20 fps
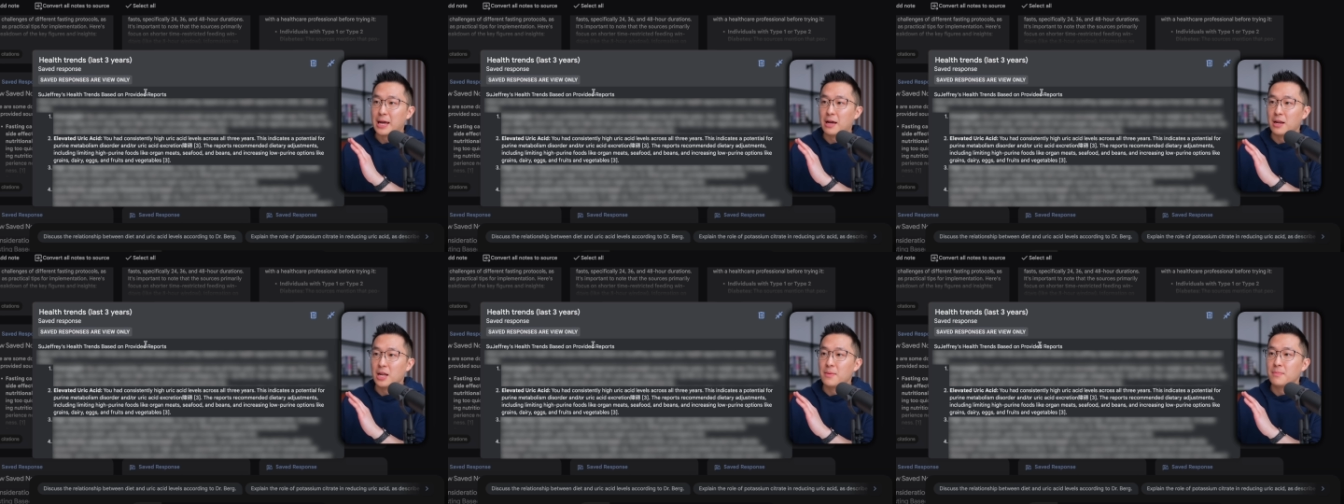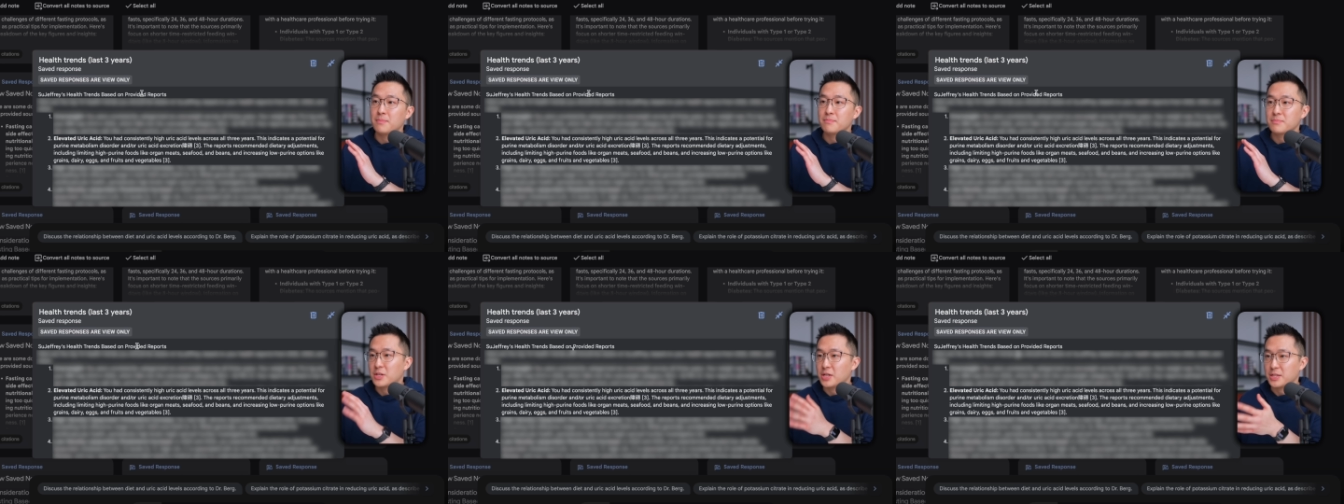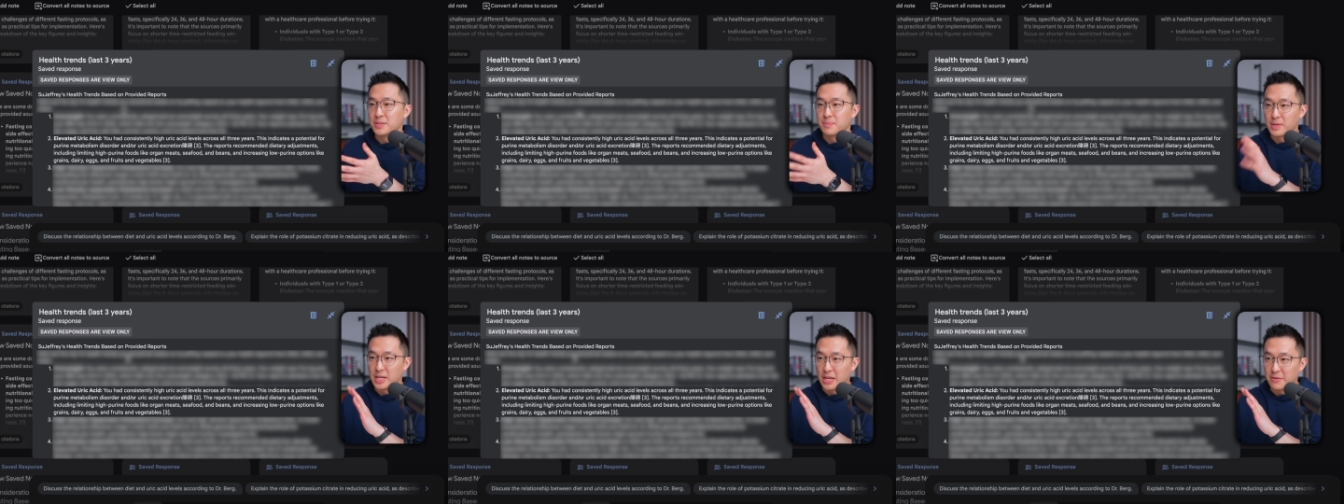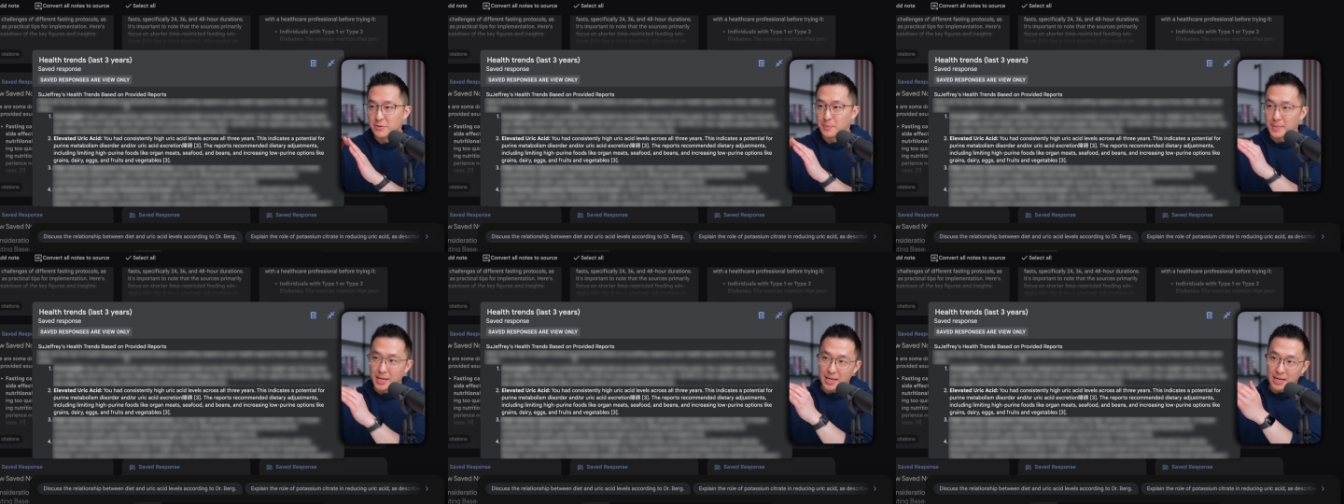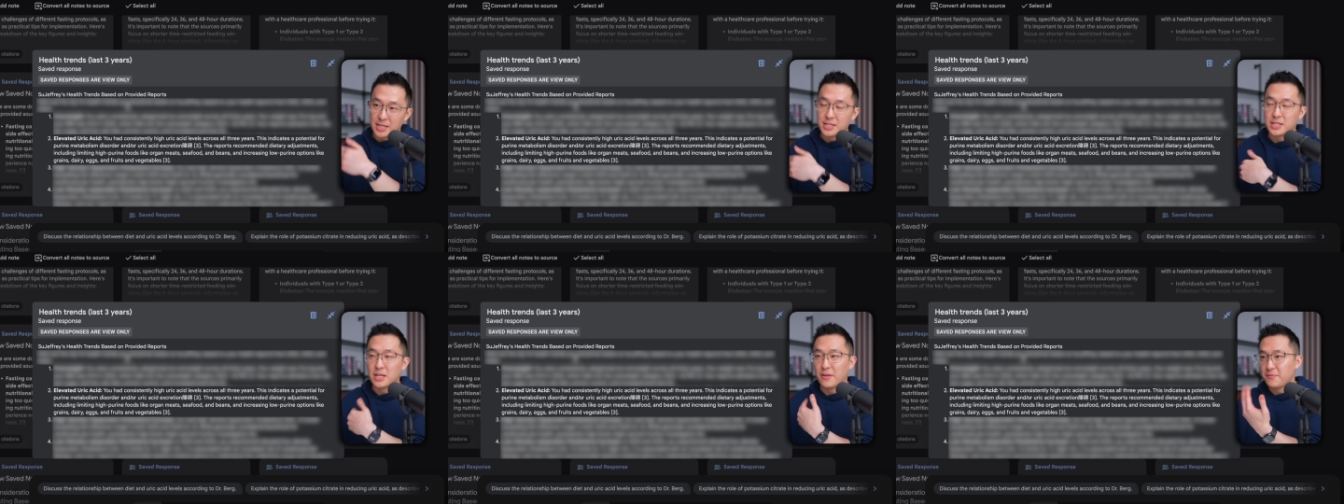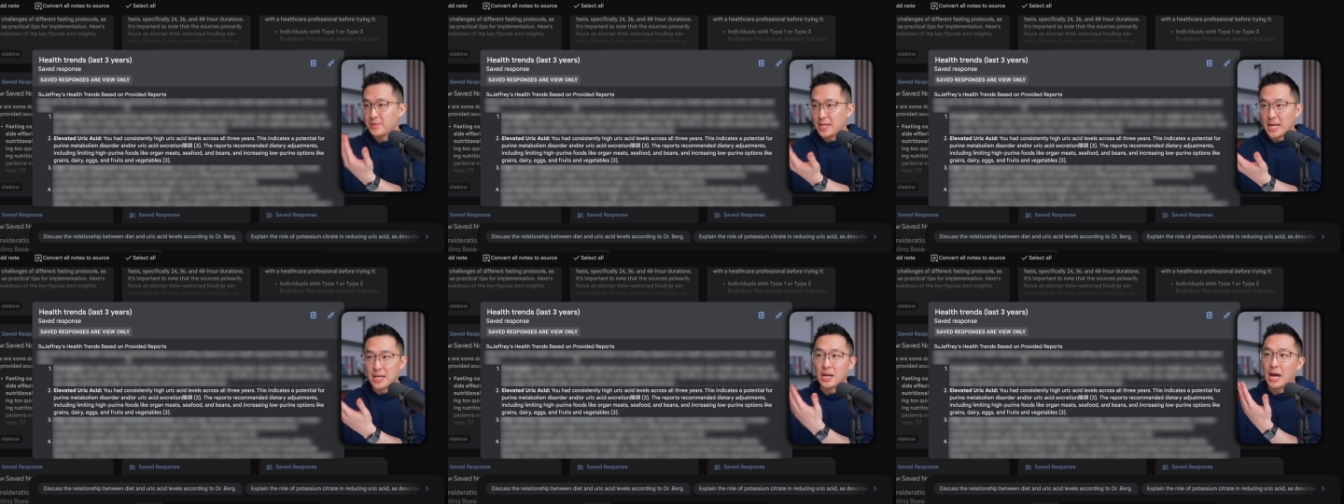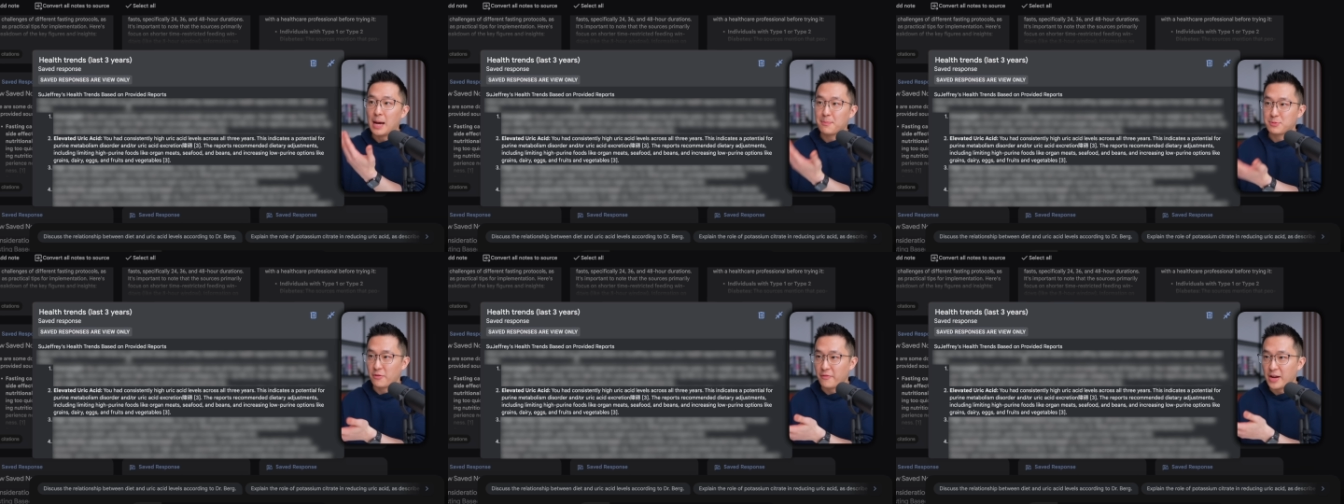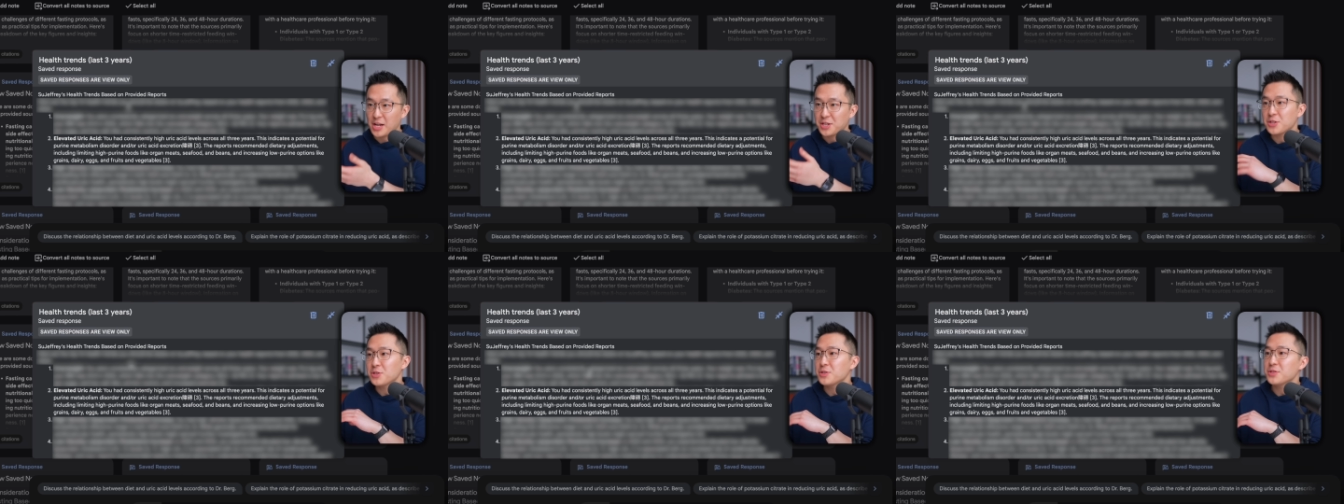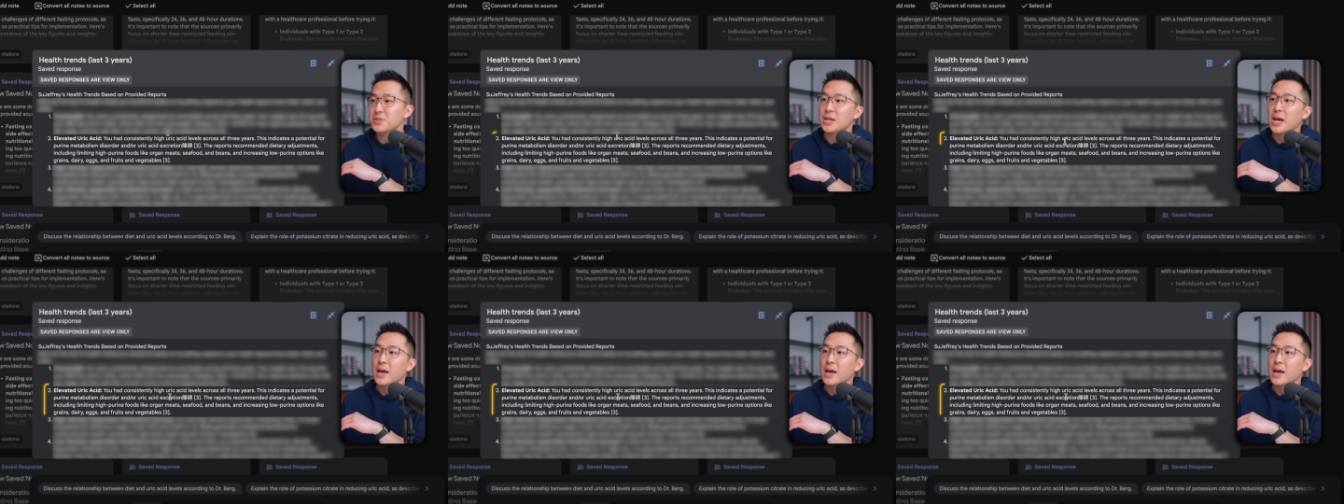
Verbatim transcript: LM just gives me a list of 10 observations,